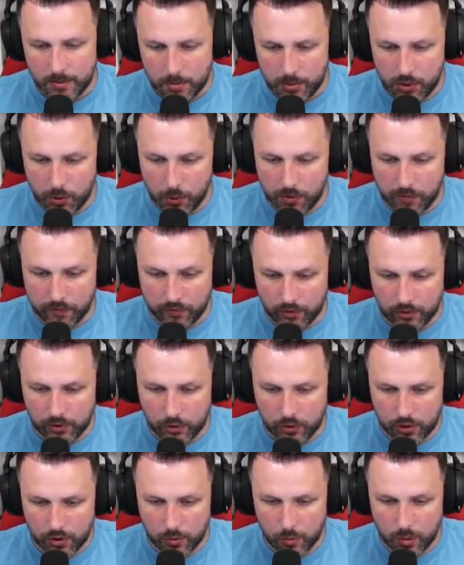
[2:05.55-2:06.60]
beautiful
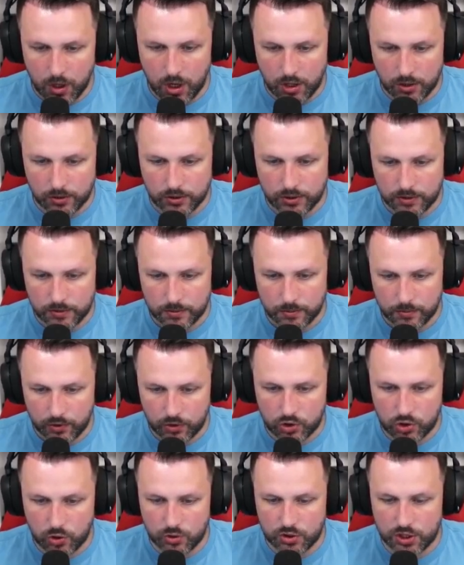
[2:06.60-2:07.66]
looking world. We've
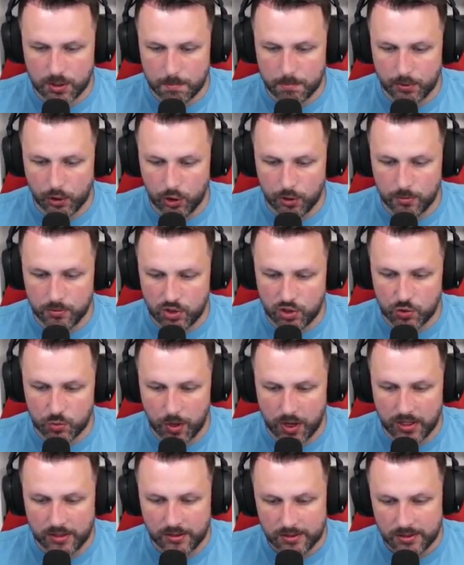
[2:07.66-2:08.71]
got Toxic Blooms as
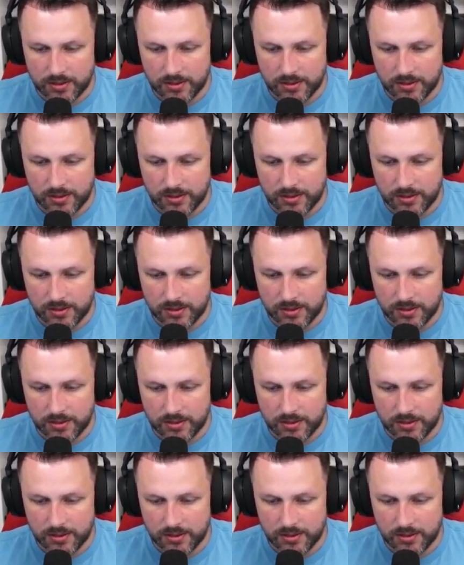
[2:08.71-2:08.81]
well.